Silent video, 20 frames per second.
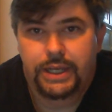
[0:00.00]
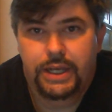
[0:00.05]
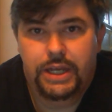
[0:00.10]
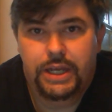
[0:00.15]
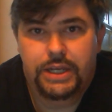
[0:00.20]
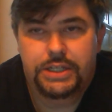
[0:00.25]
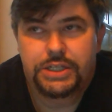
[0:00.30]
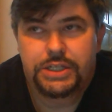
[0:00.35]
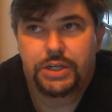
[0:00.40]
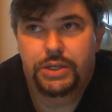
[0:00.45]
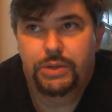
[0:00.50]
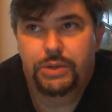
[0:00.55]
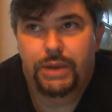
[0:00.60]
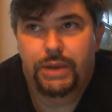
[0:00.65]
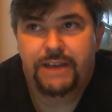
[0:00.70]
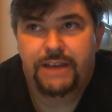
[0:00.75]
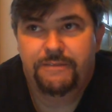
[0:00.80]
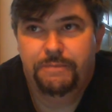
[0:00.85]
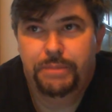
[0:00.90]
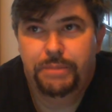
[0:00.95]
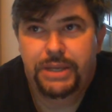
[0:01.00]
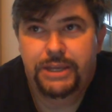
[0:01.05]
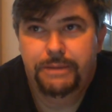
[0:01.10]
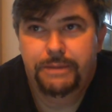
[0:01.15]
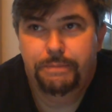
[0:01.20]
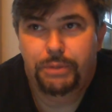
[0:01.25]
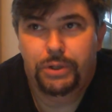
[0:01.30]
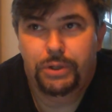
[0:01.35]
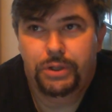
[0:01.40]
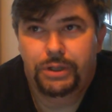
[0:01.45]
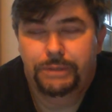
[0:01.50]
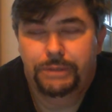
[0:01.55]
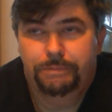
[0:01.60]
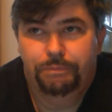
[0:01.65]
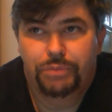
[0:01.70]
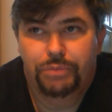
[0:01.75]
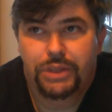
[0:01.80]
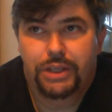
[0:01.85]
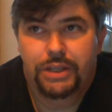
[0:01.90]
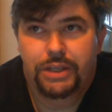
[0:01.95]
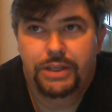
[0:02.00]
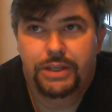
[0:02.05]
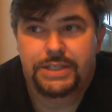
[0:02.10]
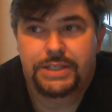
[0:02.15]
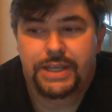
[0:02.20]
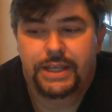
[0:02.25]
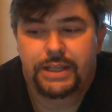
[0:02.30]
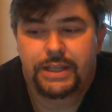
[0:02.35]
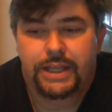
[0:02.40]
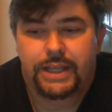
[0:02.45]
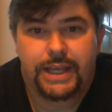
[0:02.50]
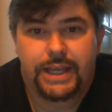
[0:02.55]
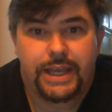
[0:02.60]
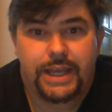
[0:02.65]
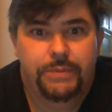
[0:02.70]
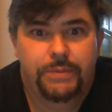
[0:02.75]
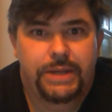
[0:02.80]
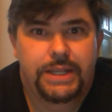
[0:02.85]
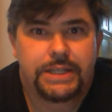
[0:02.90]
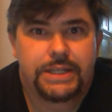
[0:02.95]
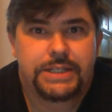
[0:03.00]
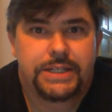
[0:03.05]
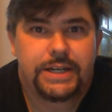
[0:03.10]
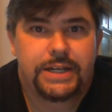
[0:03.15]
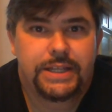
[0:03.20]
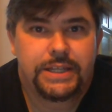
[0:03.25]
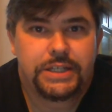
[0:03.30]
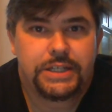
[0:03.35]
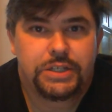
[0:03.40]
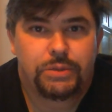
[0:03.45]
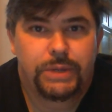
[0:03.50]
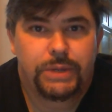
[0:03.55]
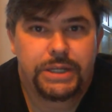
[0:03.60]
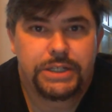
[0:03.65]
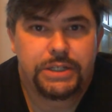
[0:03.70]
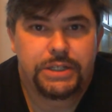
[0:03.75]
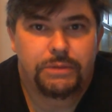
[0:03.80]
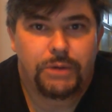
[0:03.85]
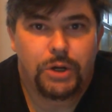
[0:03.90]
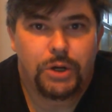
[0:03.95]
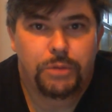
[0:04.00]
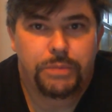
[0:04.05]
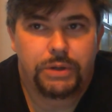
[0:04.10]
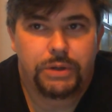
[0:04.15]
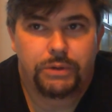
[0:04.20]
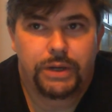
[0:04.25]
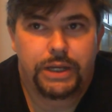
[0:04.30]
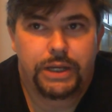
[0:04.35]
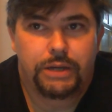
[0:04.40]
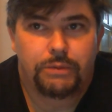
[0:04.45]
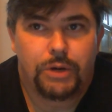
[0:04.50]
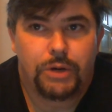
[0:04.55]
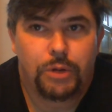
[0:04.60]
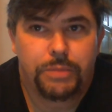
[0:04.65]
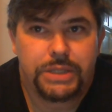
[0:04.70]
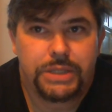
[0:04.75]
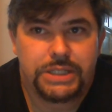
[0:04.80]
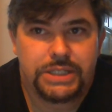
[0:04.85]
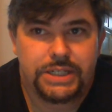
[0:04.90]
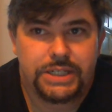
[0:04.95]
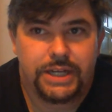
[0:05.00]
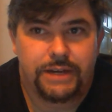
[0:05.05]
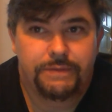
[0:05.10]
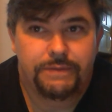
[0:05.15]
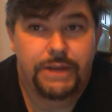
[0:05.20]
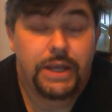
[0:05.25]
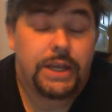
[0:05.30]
So you have people saying like, hey, we need to study this Greek and Roman stuff.